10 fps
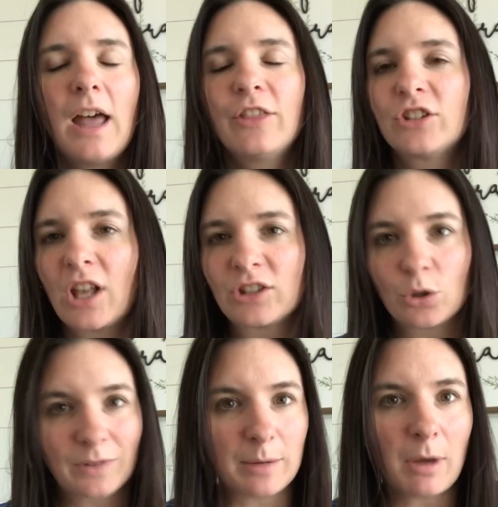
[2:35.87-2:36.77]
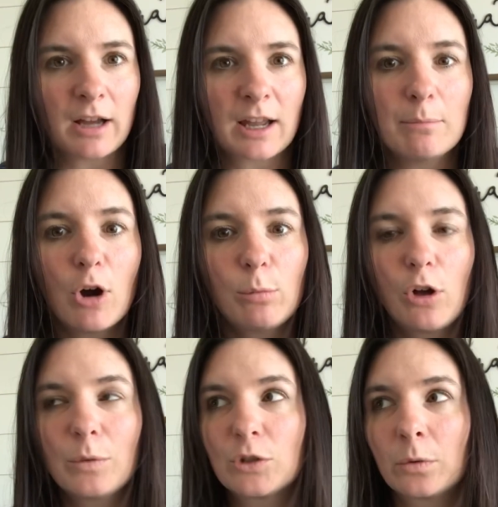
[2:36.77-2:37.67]
There's also Red Pocket
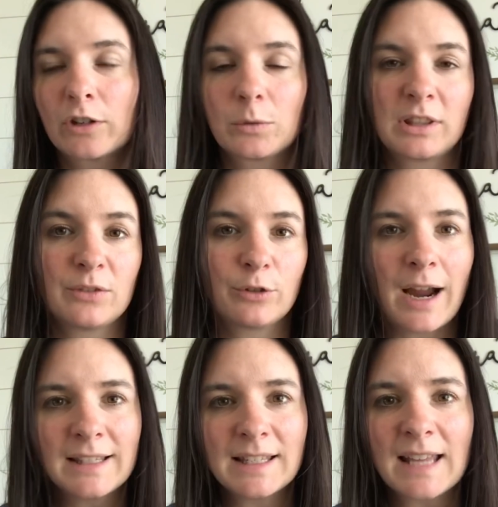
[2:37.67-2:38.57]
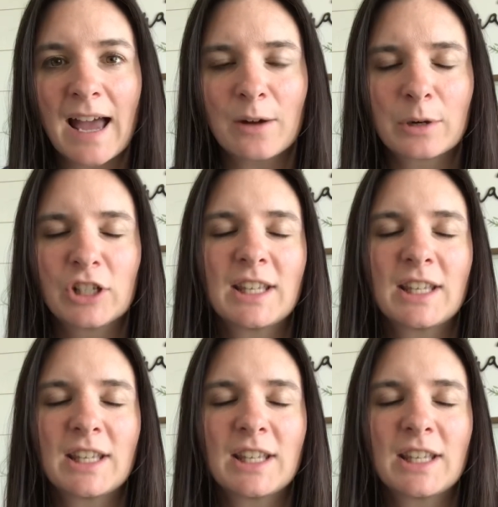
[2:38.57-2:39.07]
Mobile, which works with the Verizon towers,